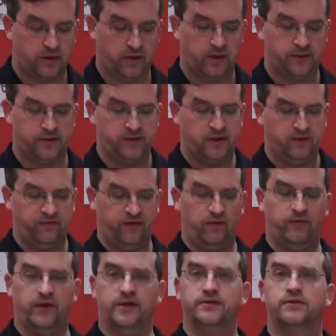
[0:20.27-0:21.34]
uh, a
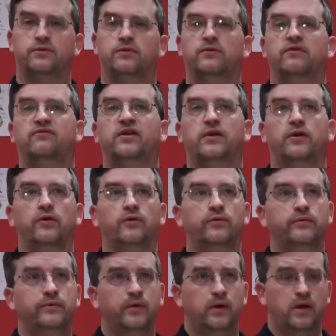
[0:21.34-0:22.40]
few things through the
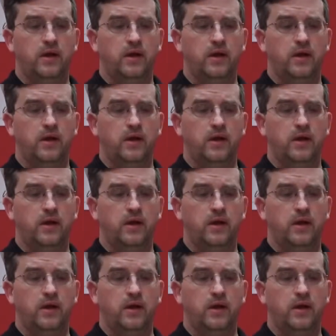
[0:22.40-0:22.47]
video.